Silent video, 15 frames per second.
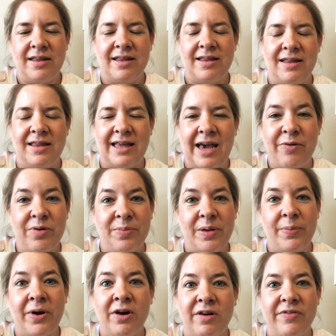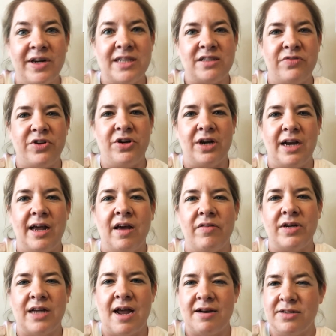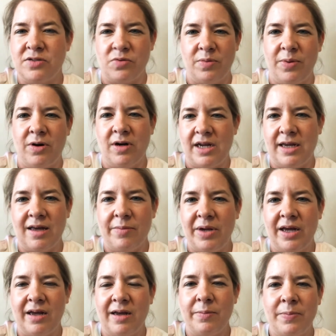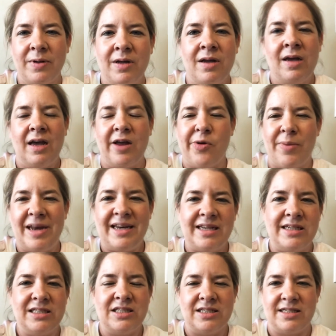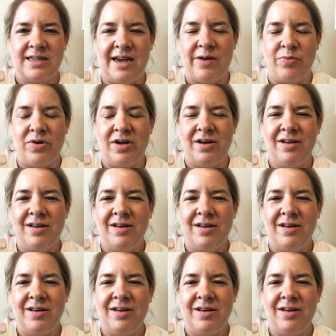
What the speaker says: that would be perfect if you're gonna have a dinosaur party coming up. I know my niece just had one